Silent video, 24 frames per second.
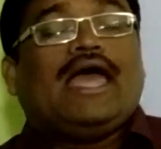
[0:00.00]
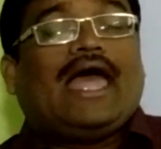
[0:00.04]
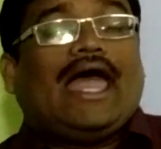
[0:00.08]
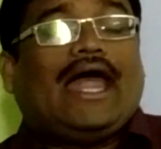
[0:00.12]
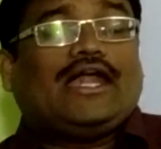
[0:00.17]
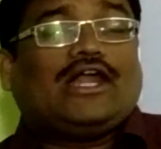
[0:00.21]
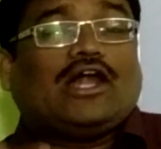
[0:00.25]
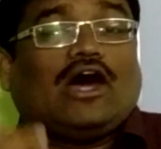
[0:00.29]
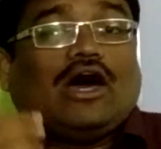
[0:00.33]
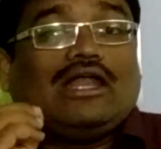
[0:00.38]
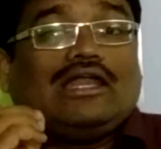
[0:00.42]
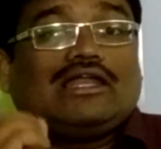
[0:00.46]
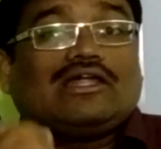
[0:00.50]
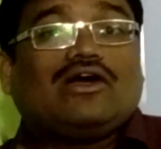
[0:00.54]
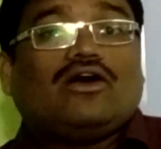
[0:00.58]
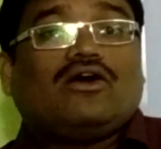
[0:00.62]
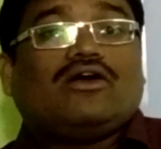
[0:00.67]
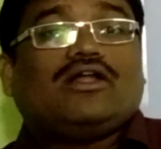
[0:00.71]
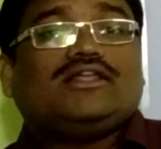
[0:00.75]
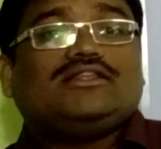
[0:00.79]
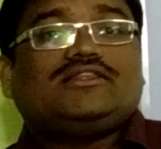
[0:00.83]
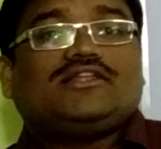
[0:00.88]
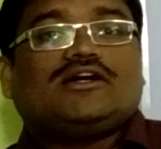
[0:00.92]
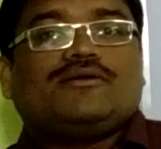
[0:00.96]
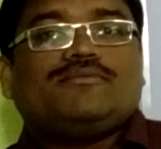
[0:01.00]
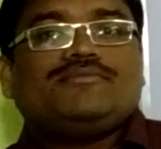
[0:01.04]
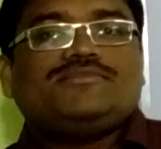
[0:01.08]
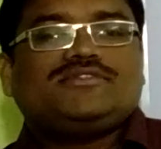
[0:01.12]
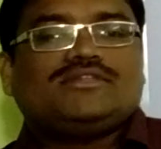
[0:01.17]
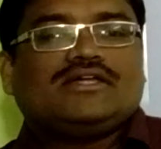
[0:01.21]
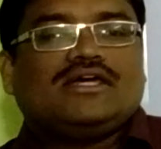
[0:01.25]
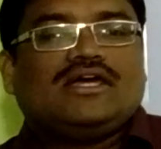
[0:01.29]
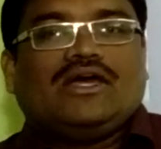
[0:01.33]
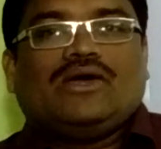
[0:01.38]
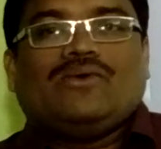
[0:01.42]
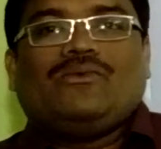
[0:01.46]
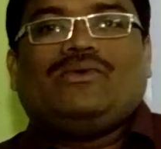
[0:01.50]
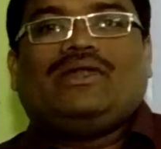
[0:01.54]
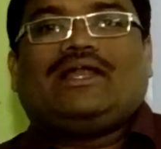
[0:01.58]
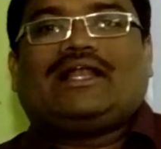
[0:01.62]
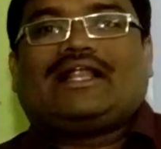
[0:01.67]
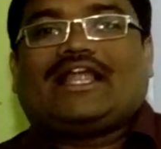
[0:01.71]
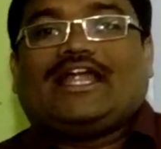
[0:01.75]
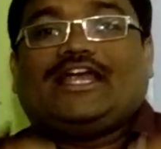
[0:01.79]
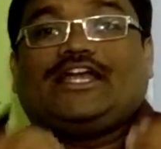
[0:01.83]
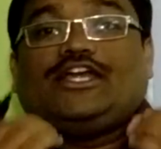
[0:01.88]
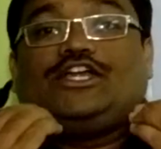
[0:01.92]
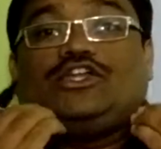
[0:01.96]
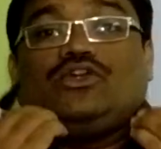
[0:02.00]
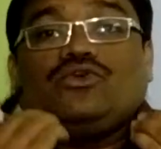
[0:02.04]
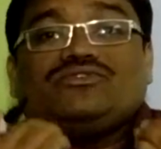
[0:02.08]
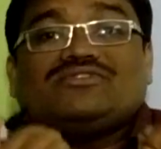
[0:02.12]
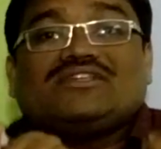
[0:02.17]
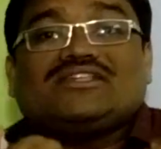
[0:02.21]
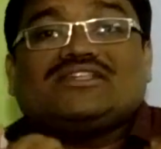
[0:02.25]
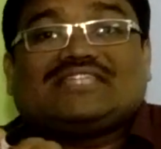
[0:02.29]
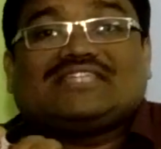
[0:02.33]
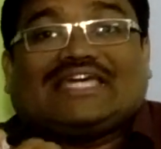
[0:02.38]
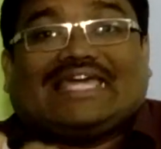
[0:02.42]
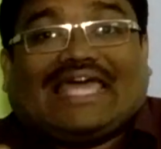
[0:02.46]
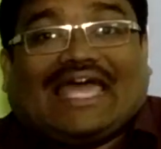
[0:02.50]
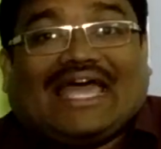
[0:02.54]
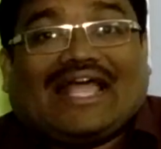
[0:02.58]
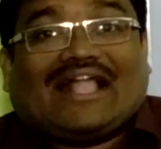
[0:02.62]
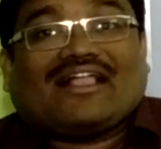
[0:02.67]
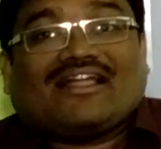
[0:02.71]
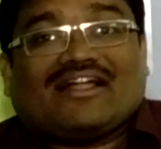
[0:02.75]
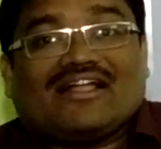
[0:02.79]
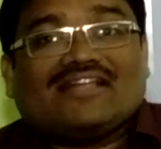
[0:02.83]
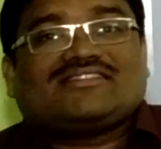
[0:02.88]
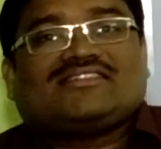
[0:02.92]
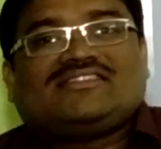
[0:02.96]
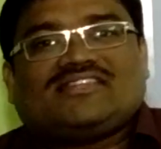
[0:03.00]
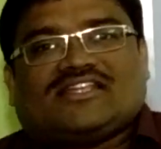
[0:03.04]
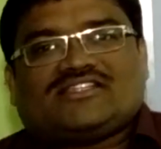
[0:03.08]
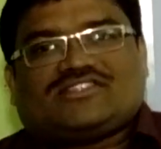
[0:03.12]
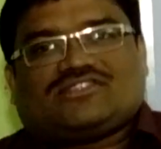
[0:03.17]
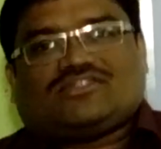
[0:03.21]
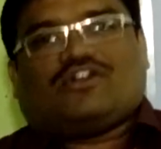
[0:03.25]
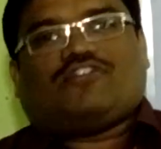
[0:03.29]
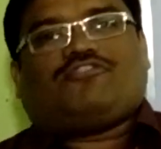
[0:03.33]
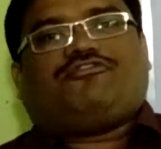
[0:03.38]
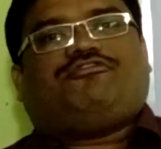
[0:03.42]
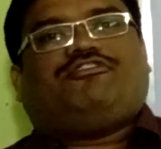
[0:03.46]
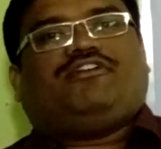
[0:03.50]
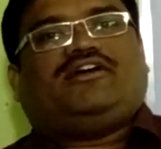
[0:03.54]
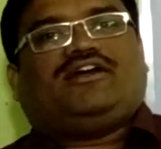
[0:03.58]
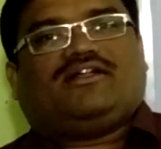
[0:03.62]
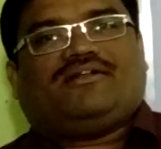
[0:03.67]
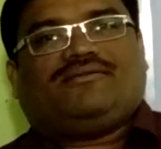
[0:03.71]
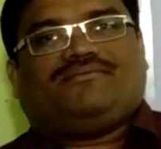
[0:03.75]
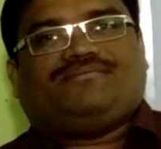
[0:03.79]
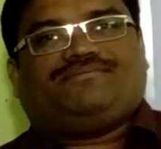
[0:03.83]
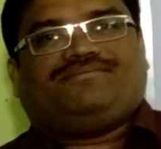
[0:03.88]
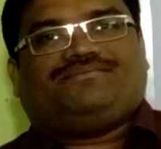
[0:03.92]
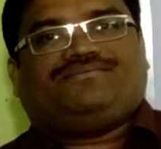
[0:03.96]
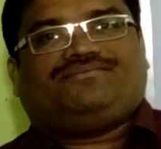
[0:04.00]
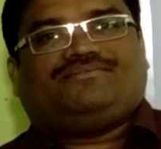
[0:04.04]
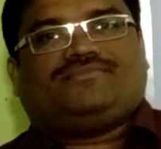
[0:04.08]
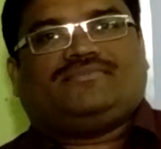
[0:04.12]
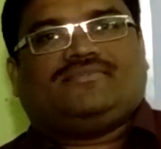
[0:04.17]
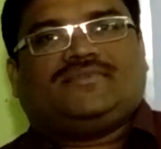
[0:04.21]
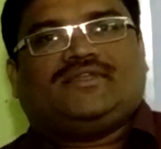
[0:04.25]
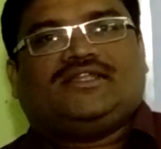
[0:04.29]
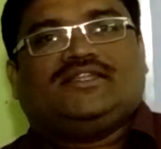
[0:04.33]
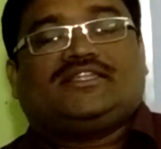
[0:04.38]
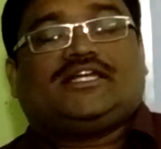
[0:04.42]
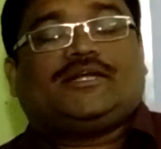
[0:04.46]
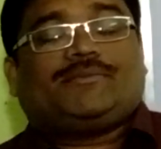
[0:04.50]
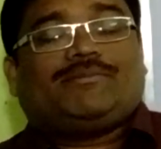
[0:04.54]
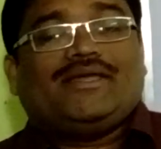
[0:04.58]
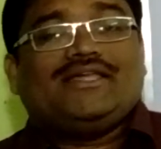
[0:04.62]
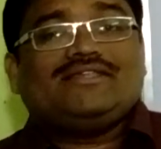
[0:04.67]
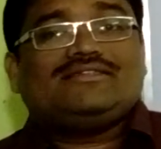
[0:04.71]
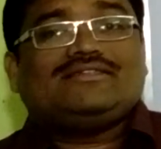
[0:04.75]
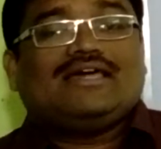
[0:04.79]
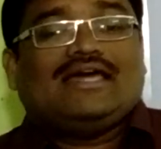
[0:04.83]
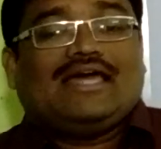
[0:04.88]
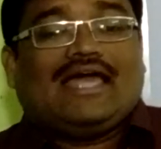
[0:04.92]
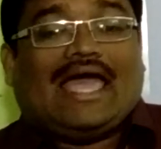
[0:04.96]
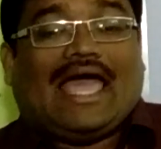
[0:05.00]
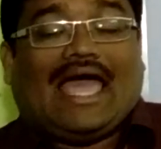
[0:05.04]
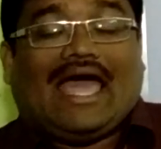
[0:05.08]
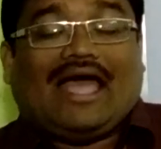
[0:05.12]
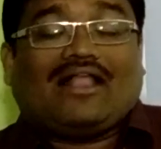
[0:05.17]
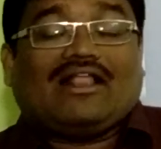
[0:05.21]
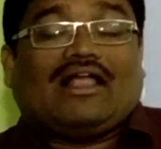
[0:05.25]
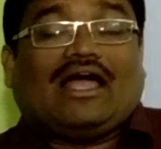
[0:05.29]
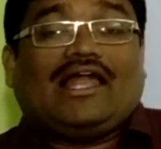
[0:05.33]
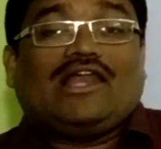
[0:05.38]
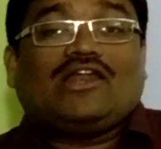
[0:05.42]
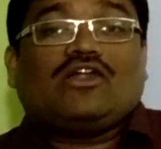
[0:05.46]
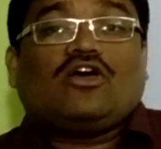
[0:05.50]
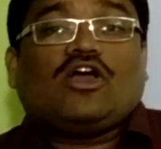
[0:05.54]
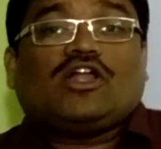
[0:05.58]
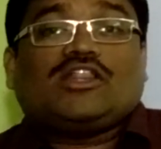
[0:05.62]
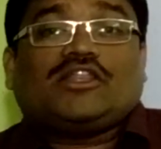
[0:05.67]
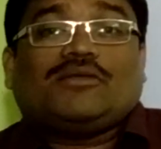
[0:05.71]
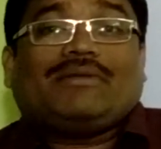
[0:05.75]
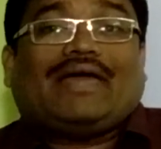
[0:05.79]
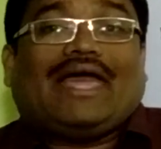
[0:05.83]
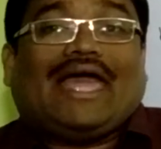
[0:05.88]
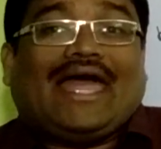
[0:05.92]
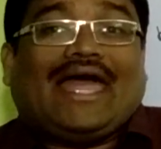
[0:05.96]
And algorithms will reduce the errors in the software. That means algorithm